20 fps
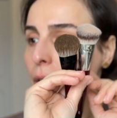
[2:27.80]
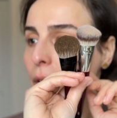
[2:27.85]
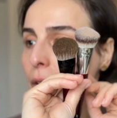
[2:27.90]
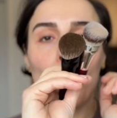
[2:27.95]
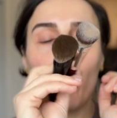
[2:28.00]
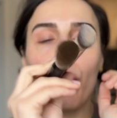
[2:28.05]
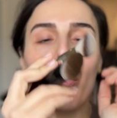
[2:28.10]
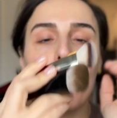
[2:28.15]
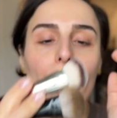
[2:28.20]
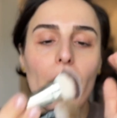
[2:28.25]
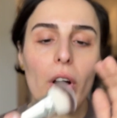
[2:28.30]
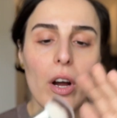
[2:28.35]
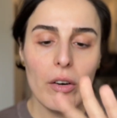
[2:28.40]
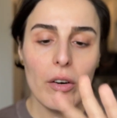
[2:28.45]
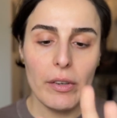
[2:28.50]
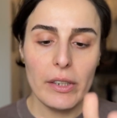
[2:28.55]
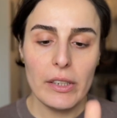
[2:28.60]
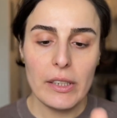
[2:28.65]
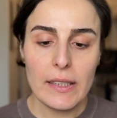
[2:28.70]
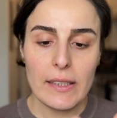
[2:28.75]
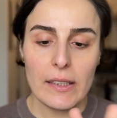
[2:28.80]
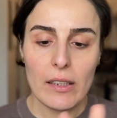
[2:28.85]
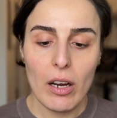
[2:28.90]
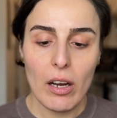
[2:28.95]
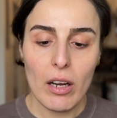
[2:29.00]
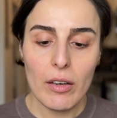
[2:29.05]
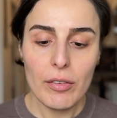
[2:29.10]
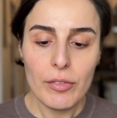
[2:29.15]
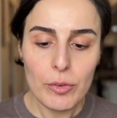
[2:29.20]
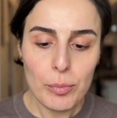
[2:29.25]
Both are very
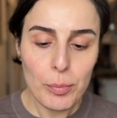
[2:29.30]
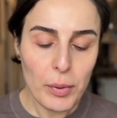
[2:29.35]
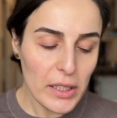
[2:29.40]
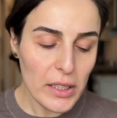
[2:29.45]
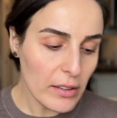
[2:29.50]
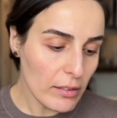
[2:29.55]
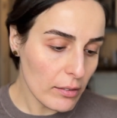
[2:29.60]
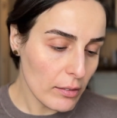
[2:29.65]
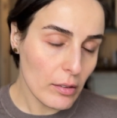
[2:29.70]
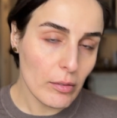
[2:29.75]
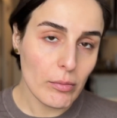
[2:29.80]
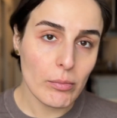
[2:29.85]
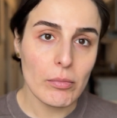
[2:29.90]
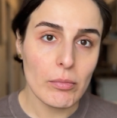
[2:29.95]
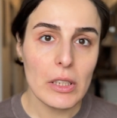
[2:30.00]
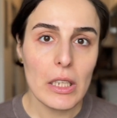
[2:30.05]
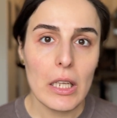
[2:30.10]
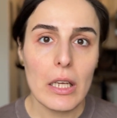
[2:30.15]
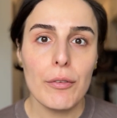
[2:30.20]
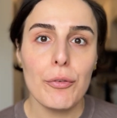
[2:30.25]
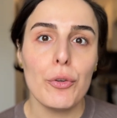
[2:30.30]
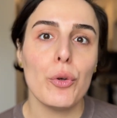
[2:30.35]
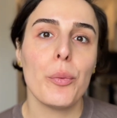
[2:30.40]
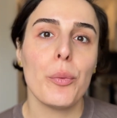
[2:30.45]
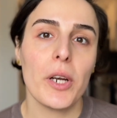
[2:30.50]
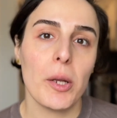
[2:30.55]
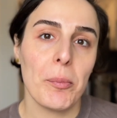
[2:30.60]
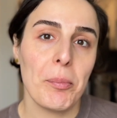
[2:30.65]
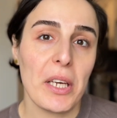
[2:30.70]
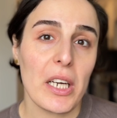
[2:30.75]
soft, but if you
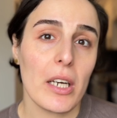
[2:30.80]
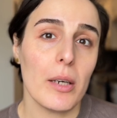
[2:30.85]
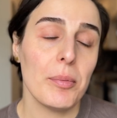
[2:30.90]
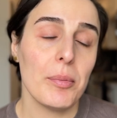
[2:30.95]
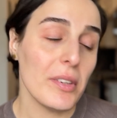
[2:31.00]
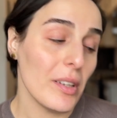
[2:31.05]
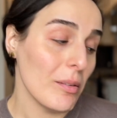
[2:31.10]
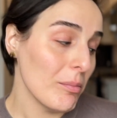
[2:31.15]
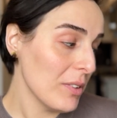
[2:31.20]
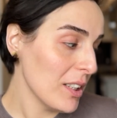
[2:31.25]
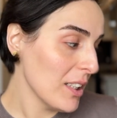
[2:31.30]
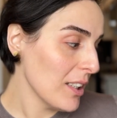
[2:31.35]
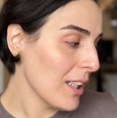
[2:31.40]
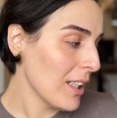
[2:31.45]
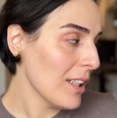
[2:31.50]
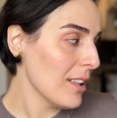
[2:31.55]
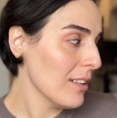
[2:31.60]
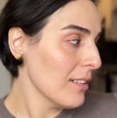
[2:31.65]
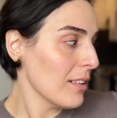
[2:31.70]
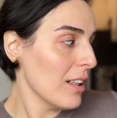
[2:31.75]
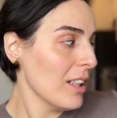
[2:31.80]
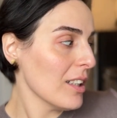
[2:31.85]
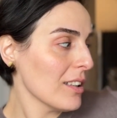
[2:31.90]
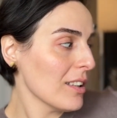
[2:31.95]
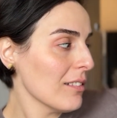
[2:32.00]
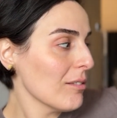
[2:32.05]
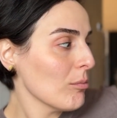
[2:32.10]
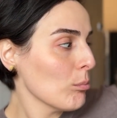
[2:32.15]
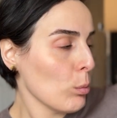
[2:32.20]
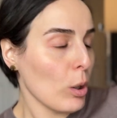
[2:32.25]
want to pick up something that is like
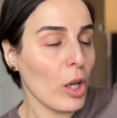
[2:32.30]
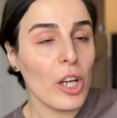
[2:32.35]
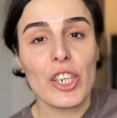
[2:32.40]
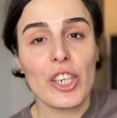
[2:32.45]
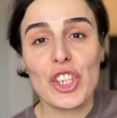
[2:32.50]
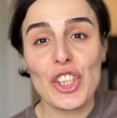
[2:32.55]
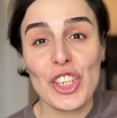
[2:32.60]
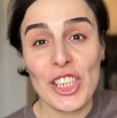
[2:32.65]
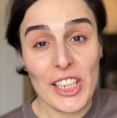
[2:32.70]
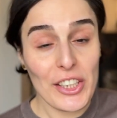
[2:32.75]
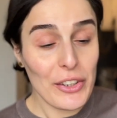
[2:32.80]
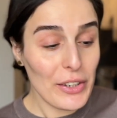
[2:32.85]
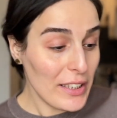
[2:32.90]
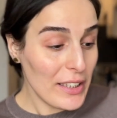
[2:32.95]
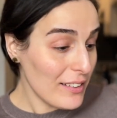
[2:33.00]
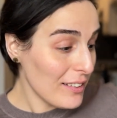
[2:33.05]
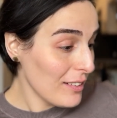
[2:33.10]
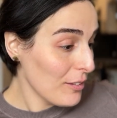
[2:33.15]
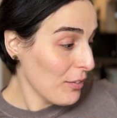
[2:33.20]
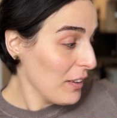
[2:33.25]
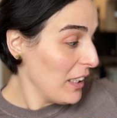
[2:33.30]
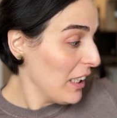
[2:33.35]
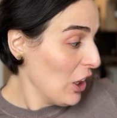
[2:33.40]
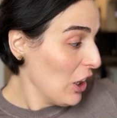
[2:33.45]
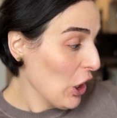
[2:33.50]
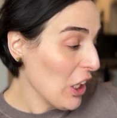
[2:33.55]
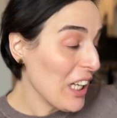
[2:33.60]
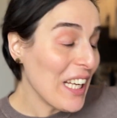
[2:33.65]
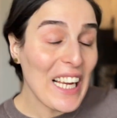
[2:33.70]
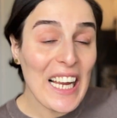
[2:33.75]
luxurious
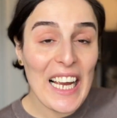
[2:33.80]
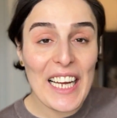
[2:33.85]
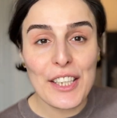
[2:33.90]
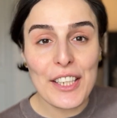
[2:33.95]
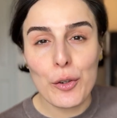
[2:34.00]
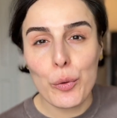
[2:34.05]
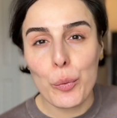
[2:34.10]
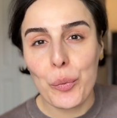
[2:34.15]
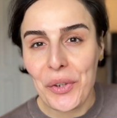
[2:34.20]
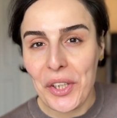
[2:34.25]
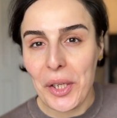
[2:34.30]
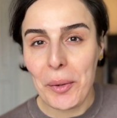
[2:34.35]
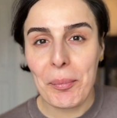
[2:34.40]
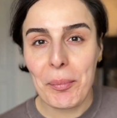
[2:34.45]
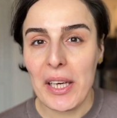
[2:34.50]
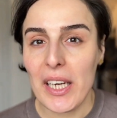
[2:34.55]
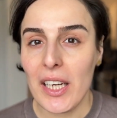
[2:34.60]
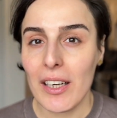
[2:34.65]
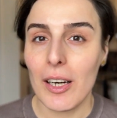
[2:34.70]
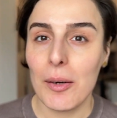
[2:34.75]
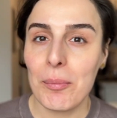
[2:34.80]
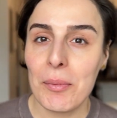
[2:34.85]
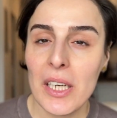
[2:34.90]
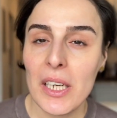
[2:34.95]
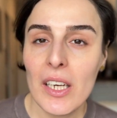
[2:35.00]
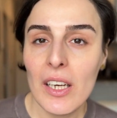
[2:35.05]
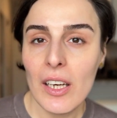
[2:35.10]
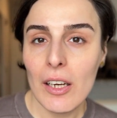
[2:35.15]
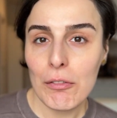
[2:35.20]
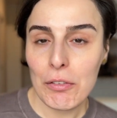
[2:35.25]
feeling and you want to pick up
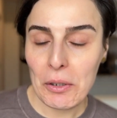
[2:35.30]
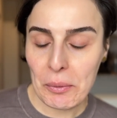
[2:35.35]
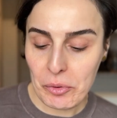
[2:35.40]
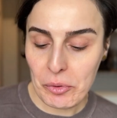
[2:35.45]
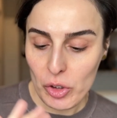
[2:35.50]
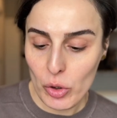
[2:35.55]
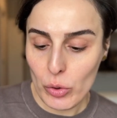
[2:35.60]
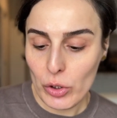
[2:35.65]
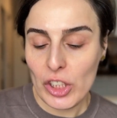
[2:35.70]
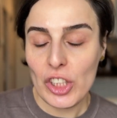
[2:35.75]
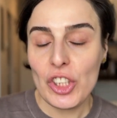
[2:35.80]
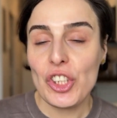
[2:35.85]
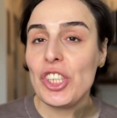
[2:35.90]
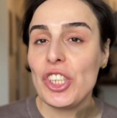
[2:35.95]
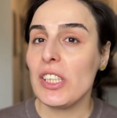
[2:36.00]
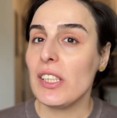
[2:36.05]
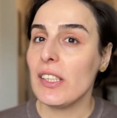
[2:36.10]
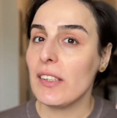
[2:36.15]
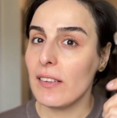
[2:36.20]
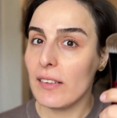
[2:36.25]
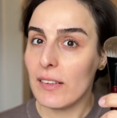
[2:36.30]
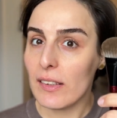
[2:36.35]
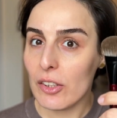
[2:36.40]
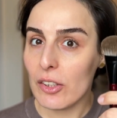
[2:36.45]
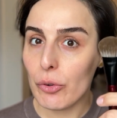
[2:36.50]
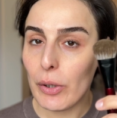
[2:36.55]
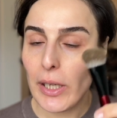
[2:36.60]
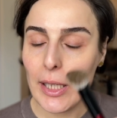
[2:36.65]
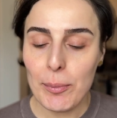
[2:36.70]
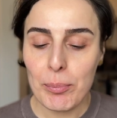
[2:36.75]
from Sonia G, this is a
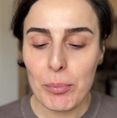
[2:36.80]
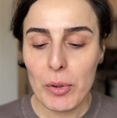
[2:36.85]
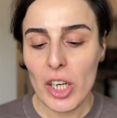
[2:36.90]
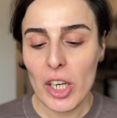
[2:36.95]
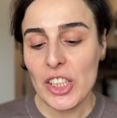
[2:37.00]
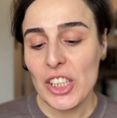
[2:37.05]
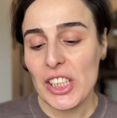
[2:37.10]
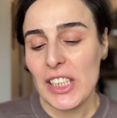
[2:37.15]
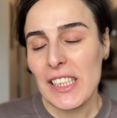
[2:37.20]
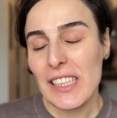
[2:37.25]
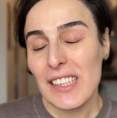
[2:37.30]
great brush.